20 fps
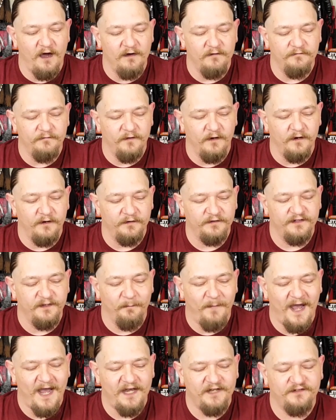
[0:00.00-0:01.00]
or
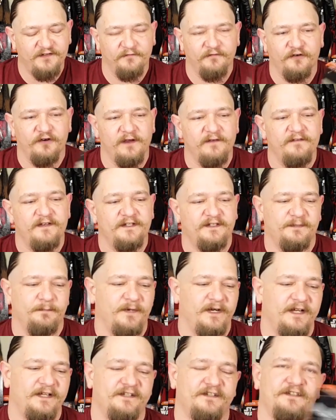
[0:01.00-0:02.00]
Demise of Grievous,
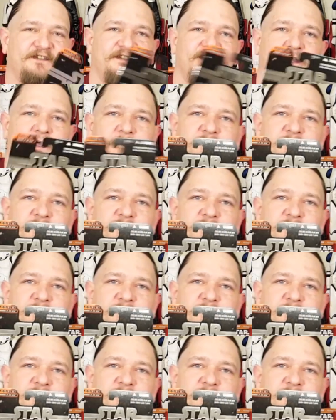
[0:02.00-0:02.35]
but it's